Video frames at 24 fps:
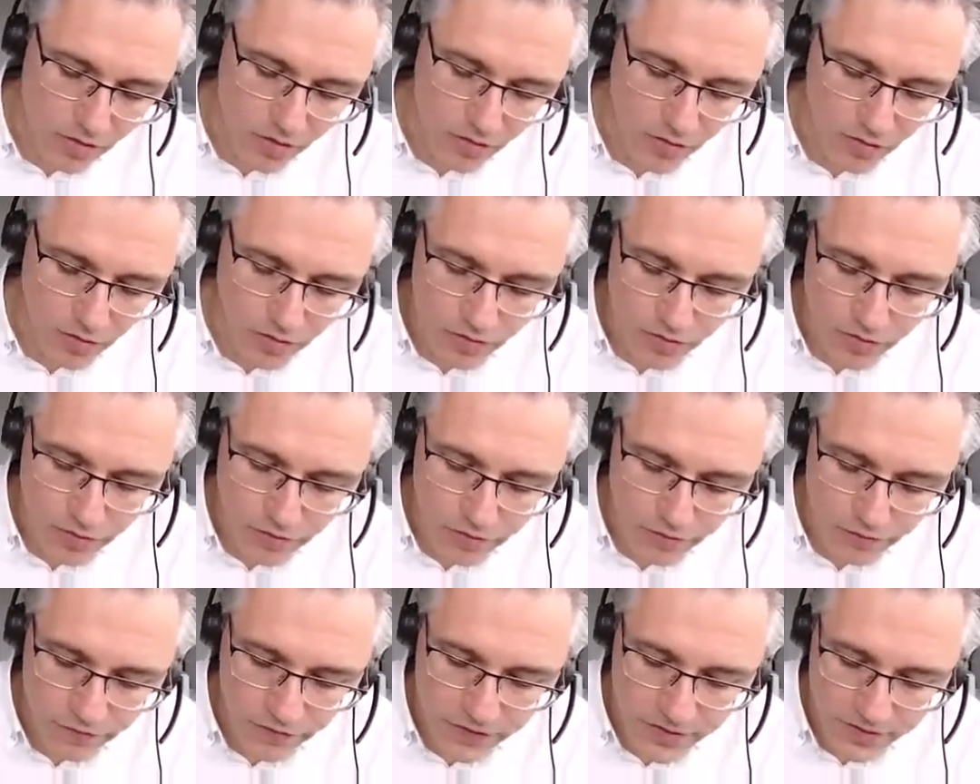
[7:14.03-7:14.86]
or
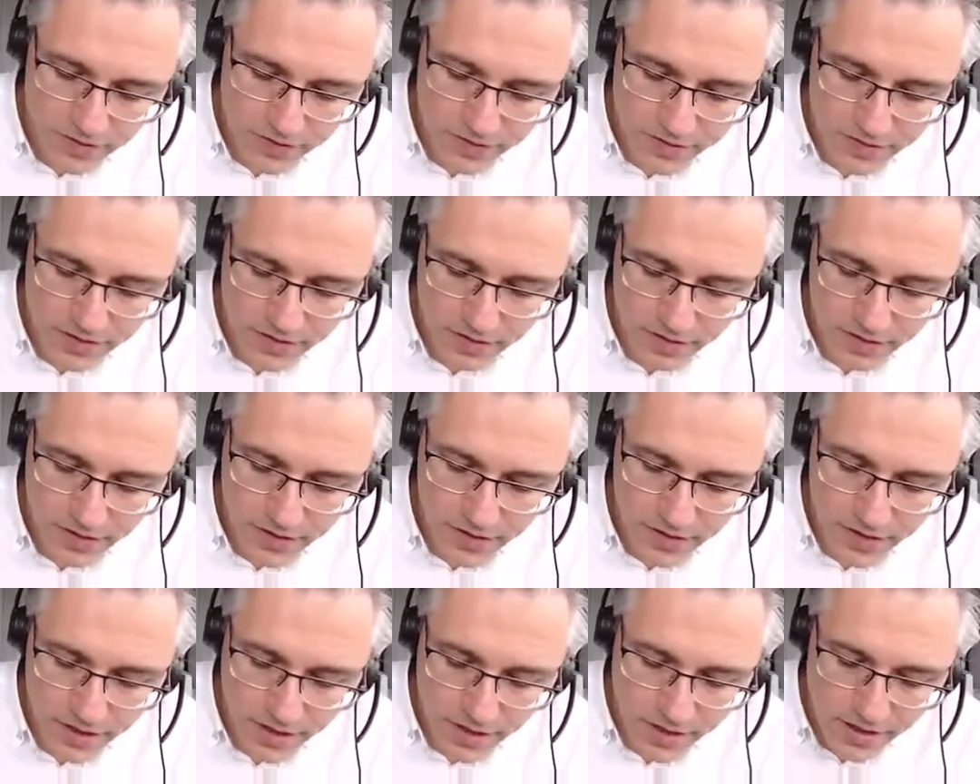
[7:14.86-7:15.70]
things
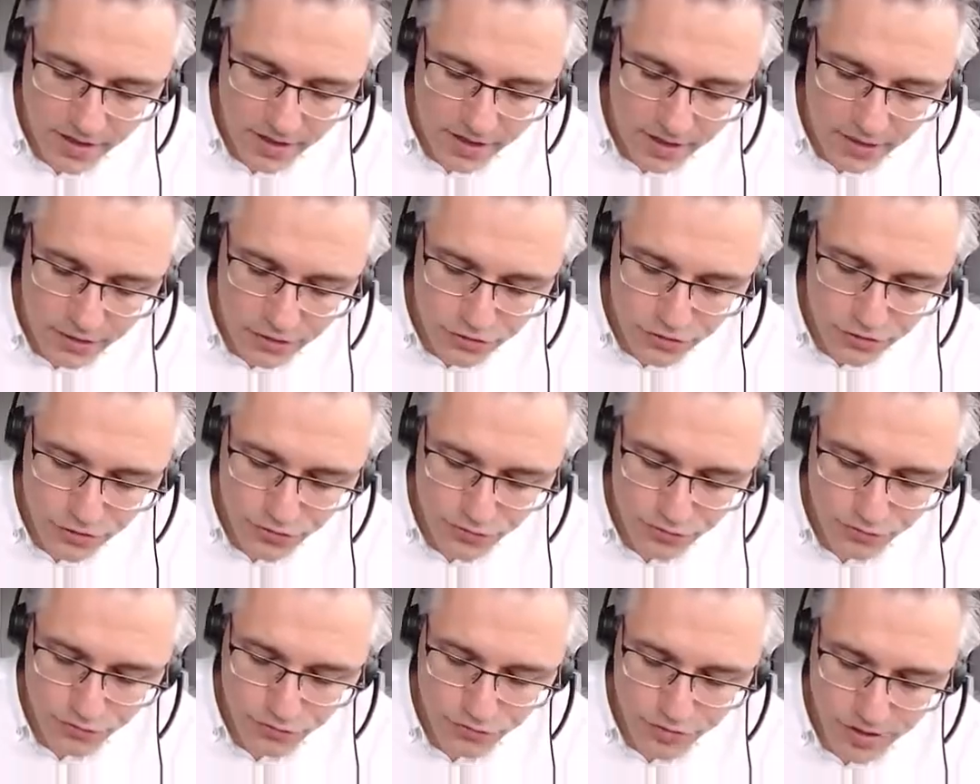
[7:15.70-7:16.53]
like
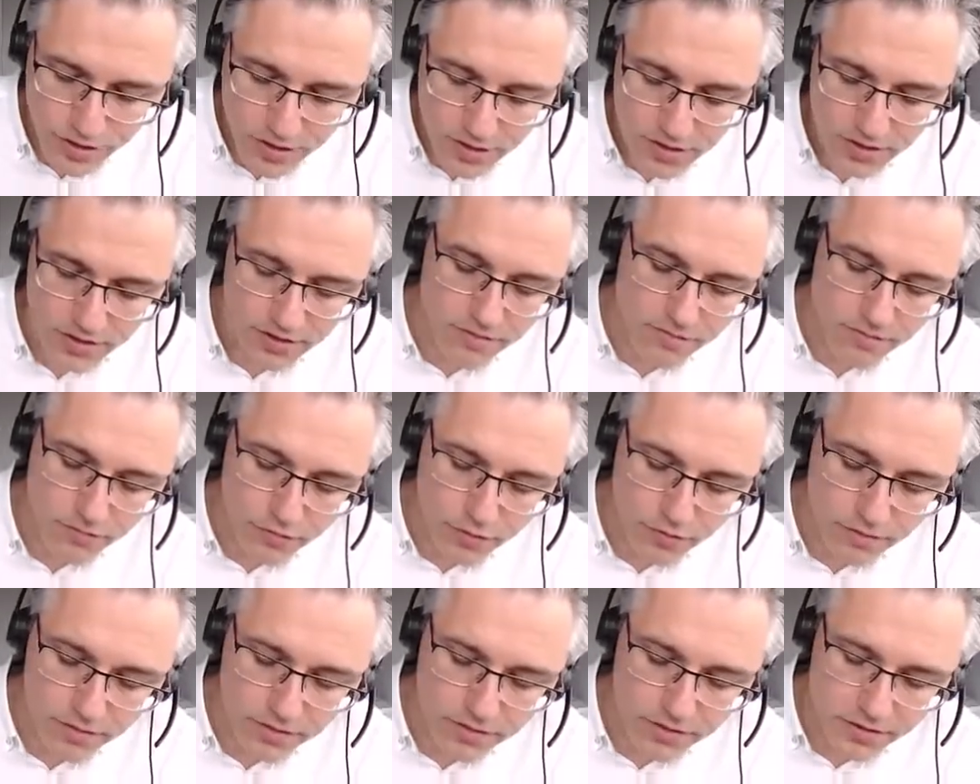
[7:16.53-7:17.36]
ensuring
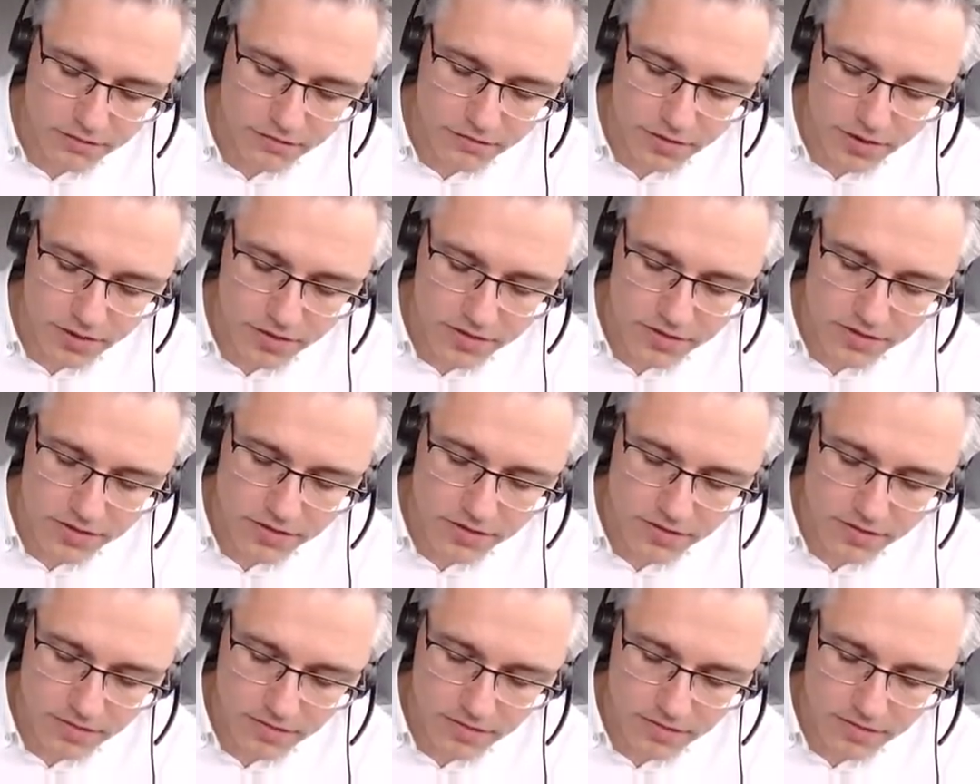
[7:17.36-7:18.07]
property rights.